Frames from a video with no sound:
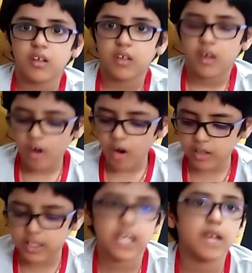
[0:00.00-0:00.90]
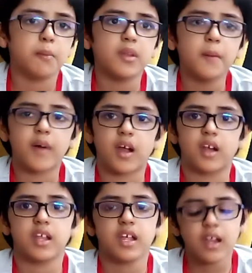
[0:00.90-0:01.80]
or keep some
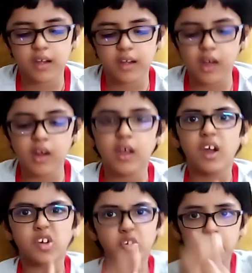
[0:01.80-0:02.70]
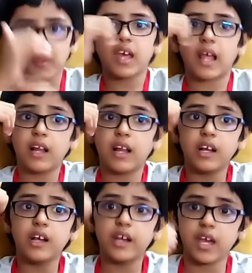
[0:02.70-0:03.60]
honey in there to be
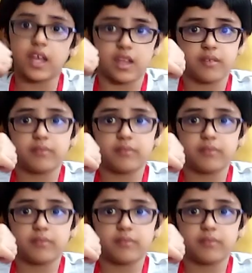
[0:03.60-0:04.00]
healthy.